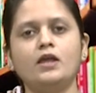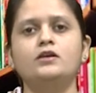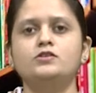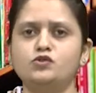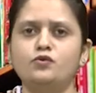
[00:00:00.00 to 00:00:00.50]

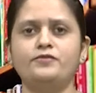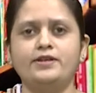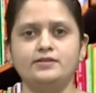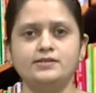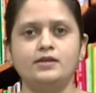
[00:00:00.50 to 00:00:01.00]
So
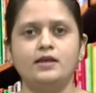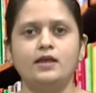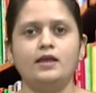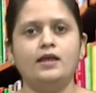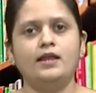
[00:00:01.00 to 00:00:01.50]
friends,
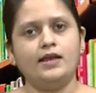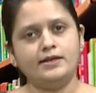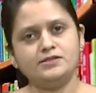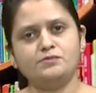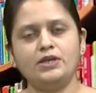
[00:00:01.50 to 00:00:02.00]
let
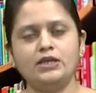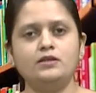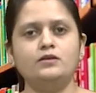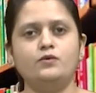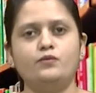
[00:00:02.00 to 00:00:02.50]
us begin